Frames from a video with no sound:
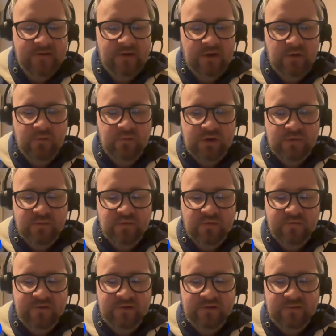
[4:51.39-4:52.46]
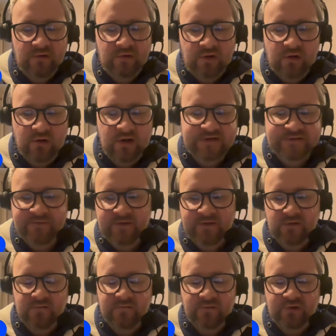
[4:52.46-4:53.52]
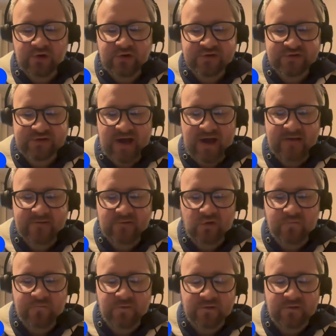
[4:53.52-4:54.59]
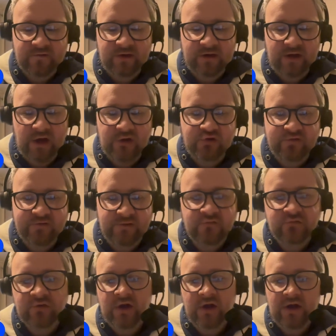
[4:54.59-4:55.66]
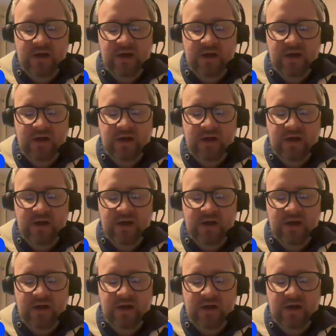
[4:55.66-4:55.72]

Now, we reported on our last video that Rangers had offered a new deal